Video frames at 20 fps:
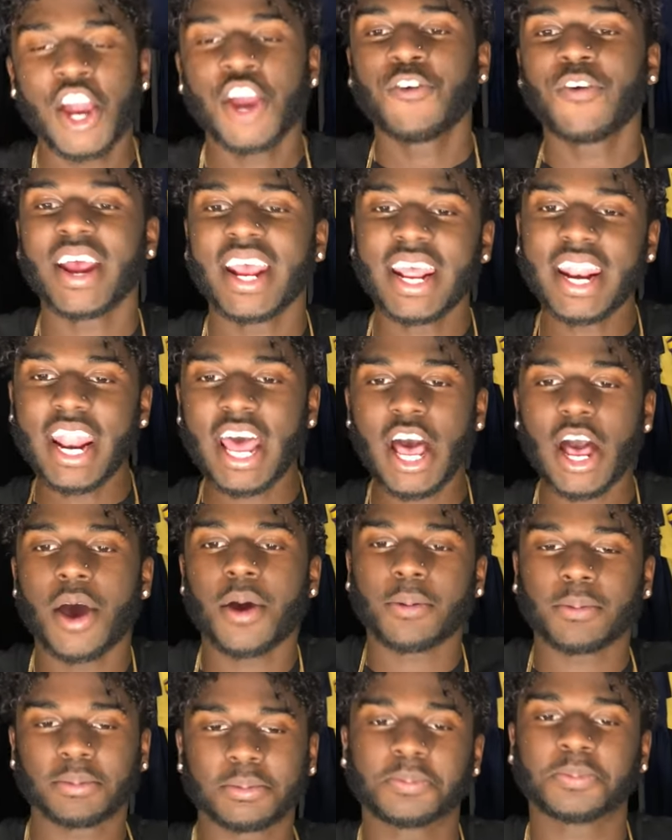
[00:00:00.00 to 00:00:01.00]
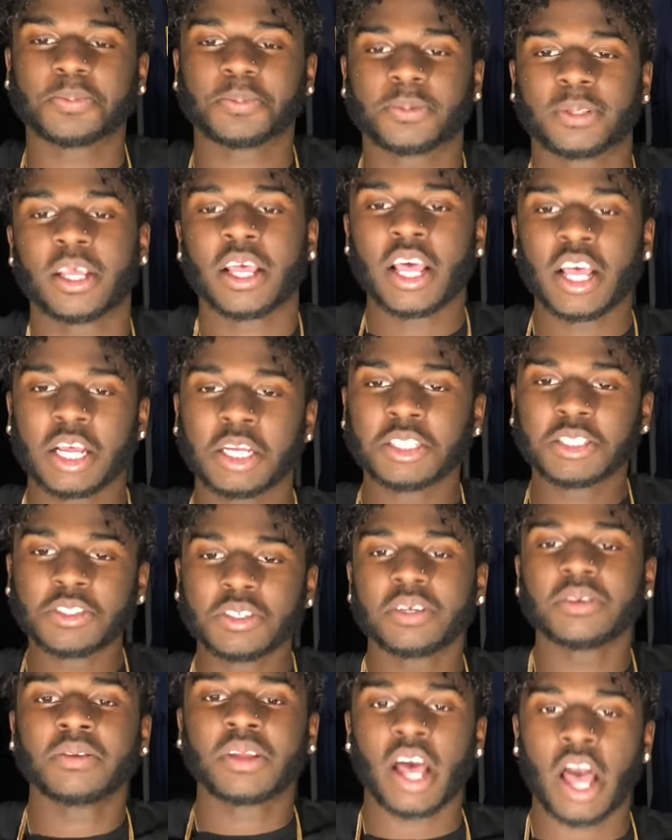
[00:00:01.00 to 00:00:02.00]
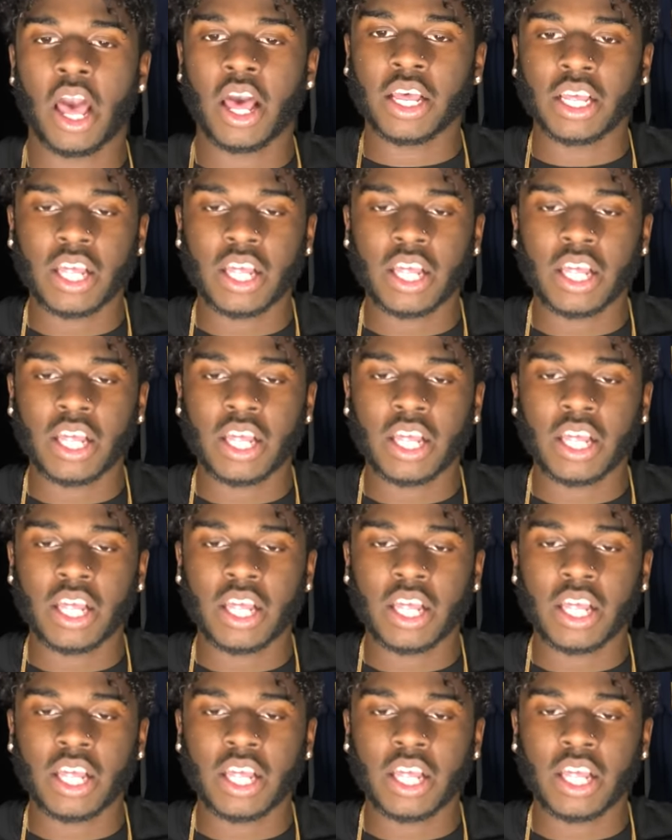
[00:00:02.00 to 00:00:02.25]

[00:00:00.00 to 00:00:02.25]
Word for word: Bring it up. Bring it up, big butt.